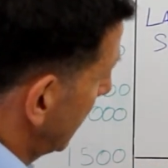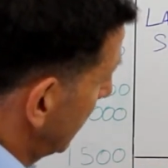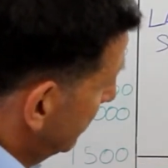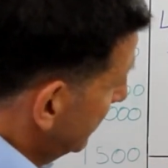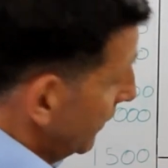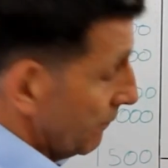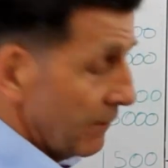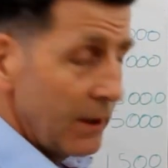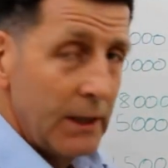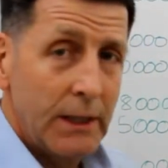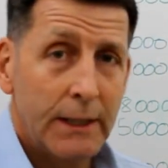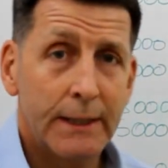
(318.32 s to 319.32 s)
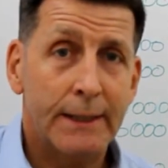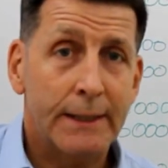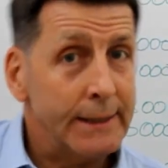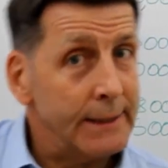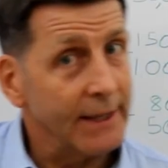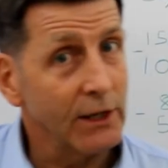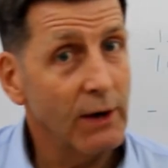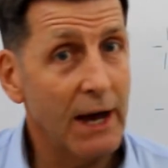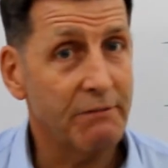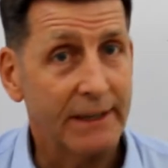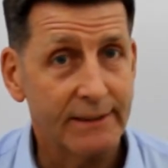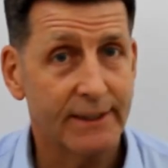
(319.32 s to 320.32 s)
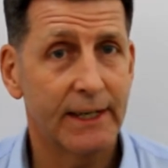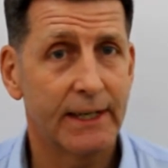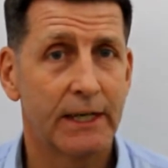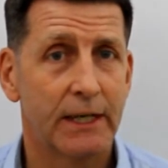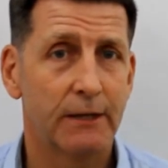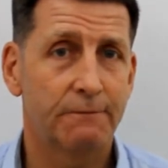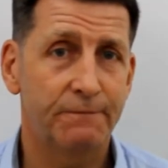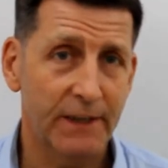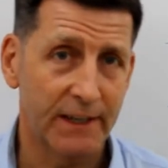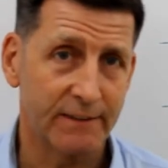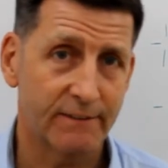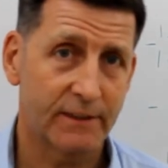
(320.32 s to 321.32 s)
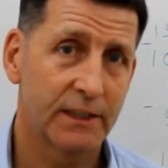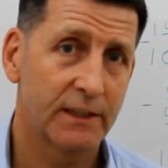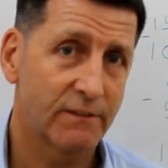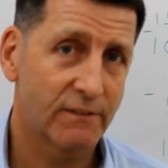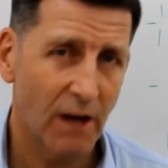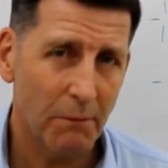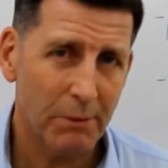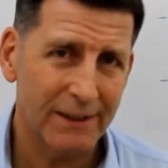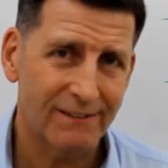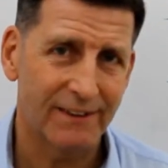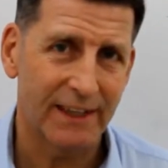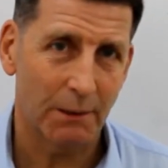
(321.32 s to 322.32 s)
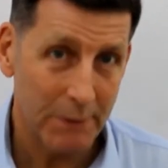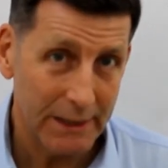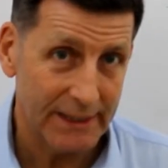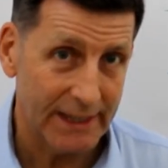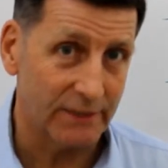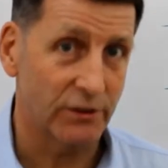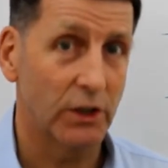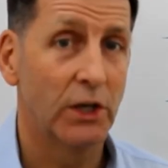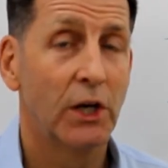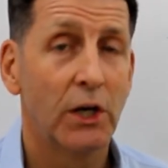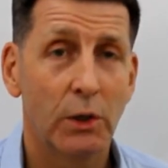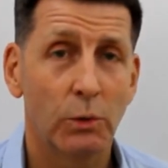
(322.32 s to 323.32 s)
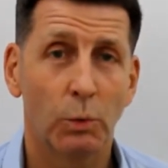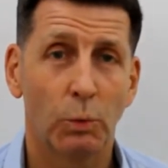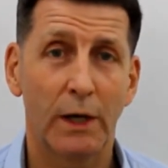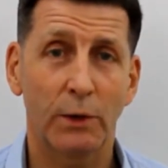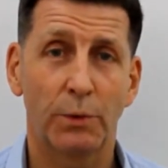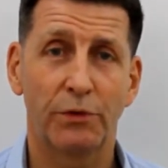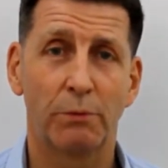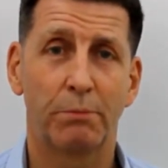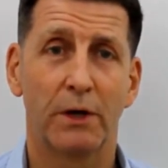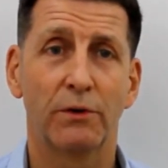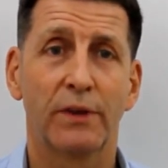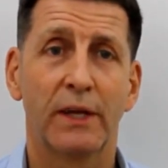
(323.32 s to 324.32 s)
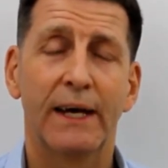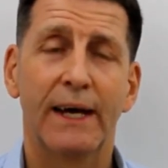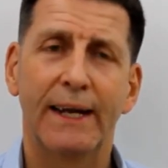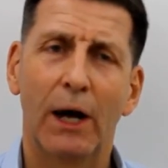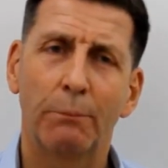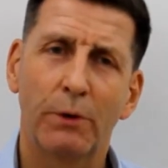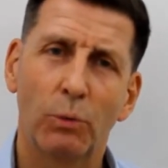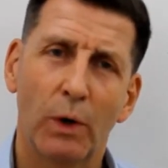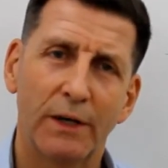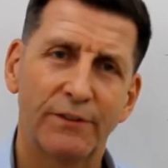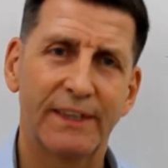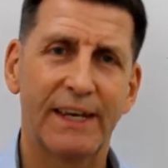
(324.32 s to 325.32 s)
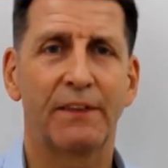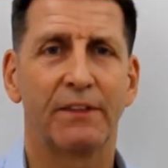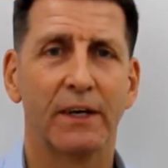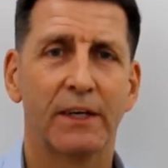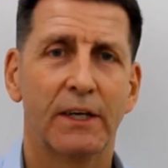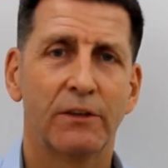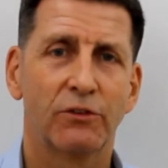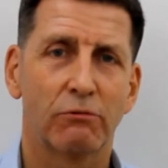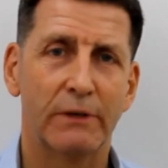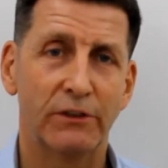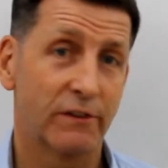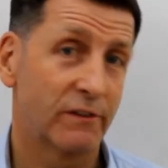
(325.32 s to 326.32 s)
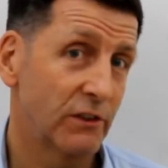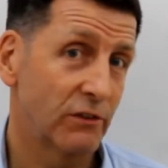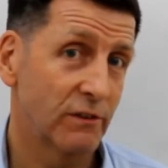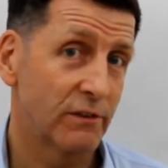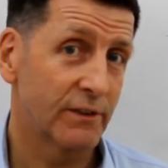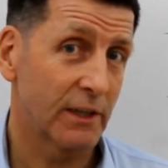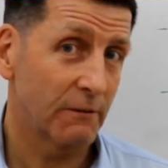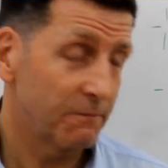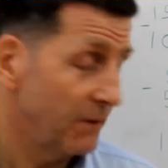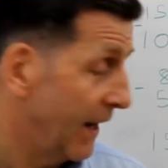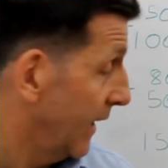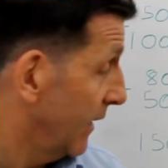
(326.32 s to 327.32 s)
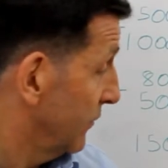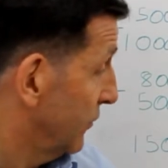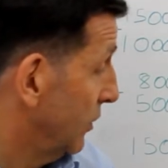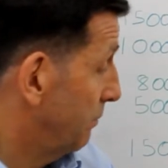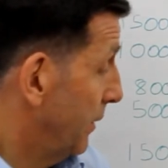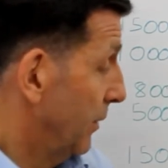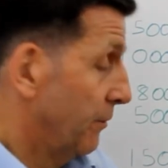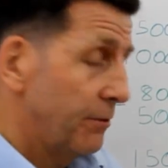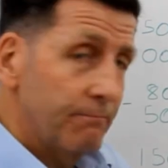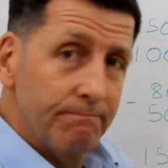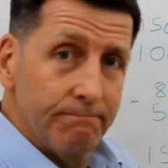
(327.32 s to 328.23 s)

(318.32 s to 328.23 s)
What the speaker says: So, there you have it. First, start by seeing a mediator who will work with you both and help you work together to reach decisions that are fair to you both.